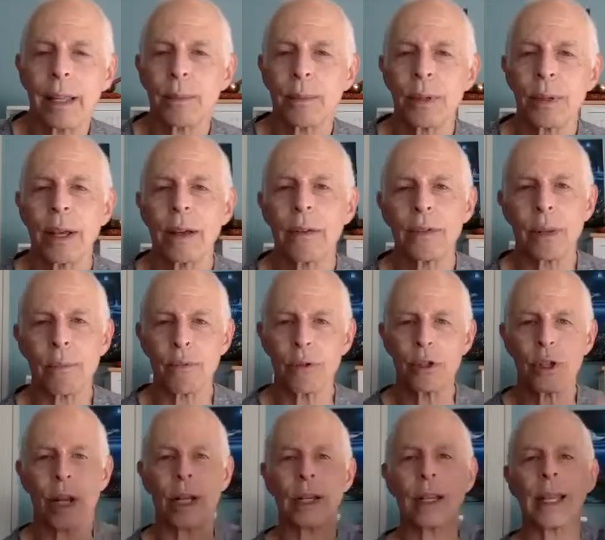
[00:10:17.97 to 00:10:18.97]
themselves and
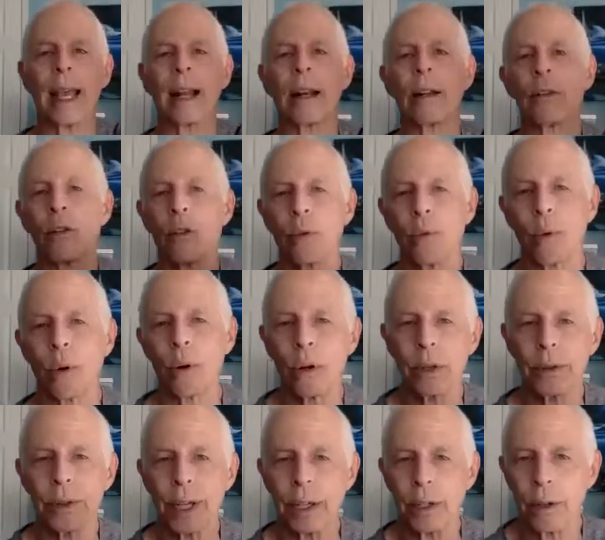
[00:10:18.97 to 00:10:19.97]
projecting out into the
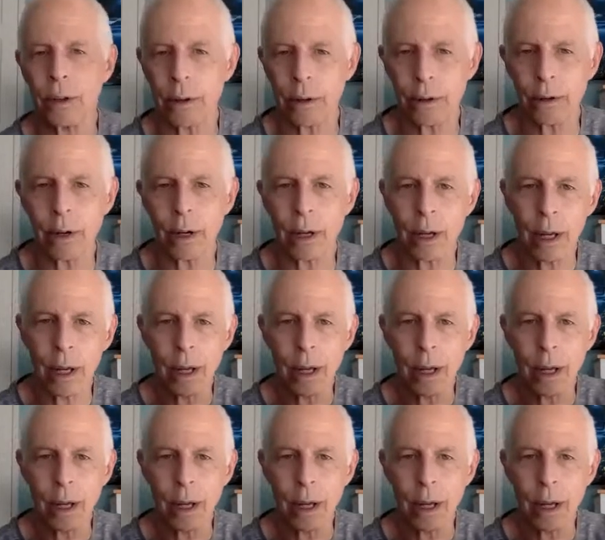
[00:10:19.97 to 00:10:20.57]
world that you're